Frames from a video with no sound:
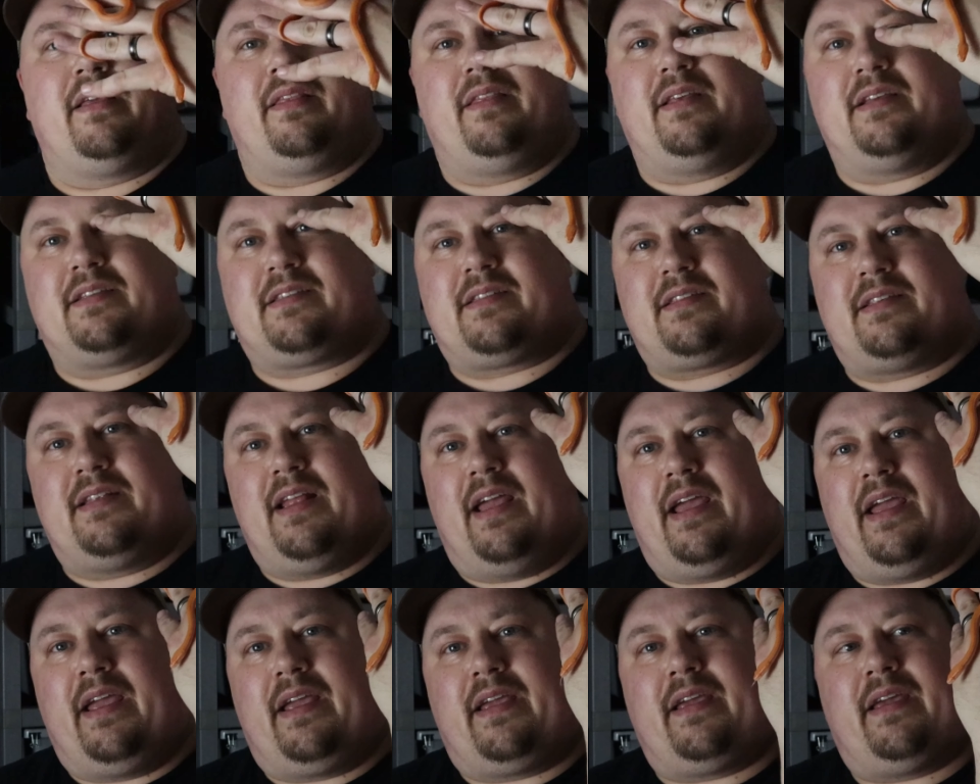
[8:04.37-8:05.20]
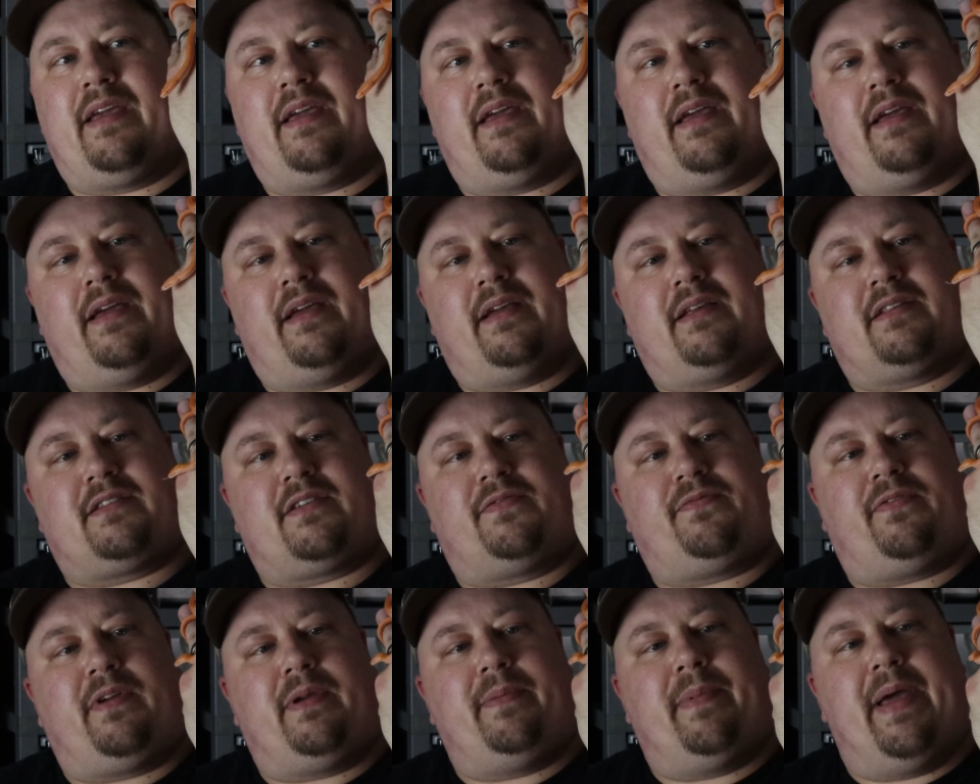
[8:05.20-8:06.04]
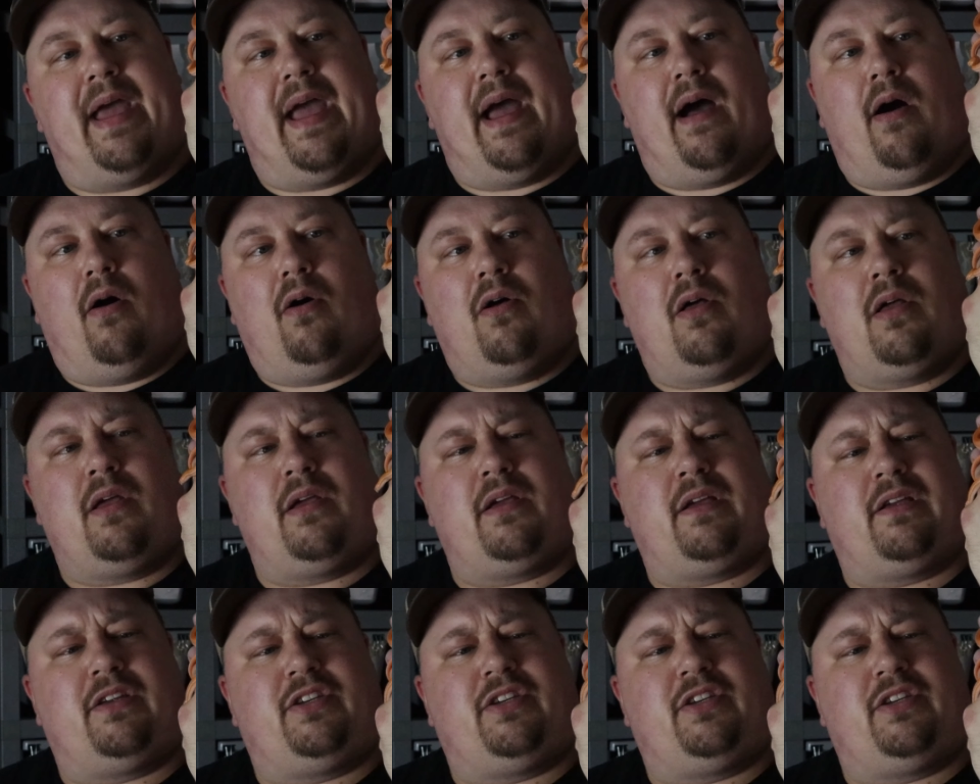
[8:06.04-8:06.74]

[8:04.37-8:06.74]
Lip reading: This snake is a female.